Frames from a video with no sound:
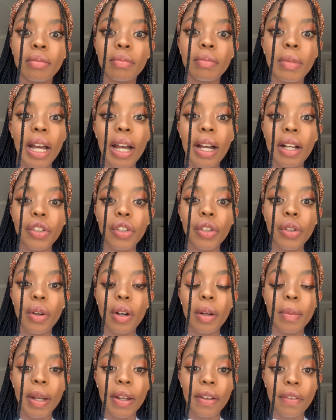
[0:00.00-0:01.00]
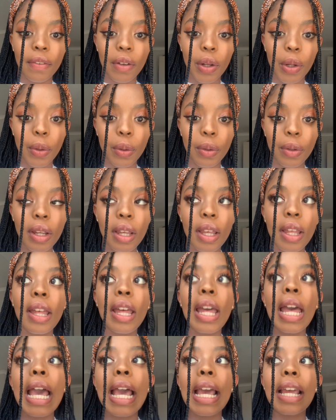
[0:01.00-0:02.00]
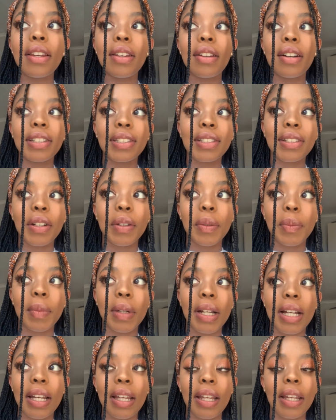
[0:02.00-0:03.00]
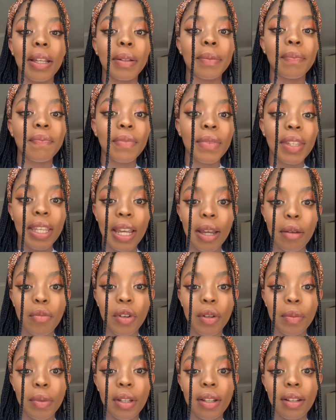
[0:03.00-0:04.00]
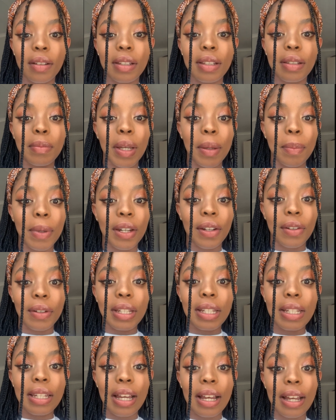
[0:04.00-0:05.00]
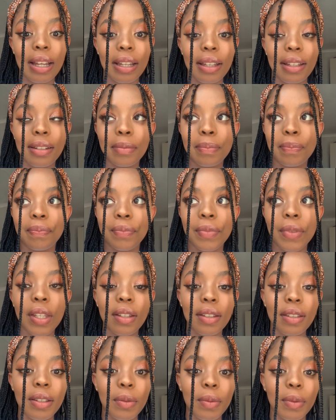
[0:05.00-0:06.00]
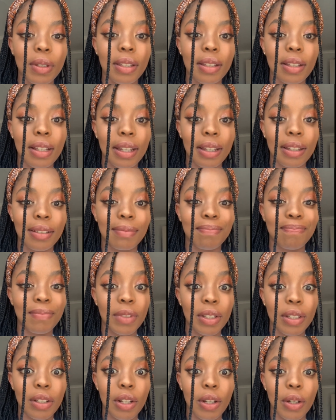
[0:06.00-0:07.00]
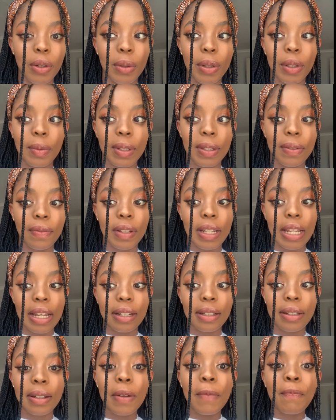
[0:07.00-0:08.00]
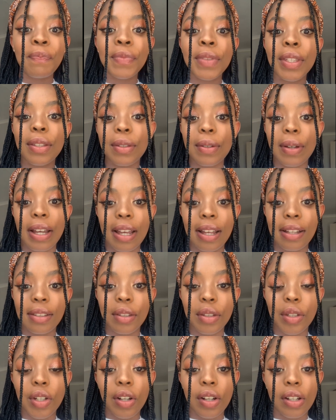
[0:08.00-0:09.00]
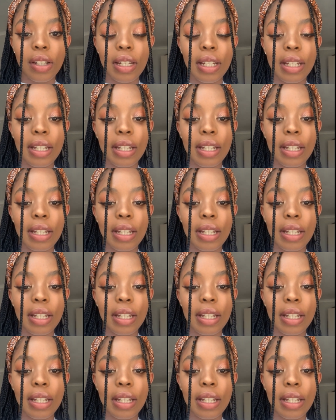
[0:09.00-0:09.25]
my outro on my phone and not on my camera because my battery died, because it was like low, it was flat. So I had to charge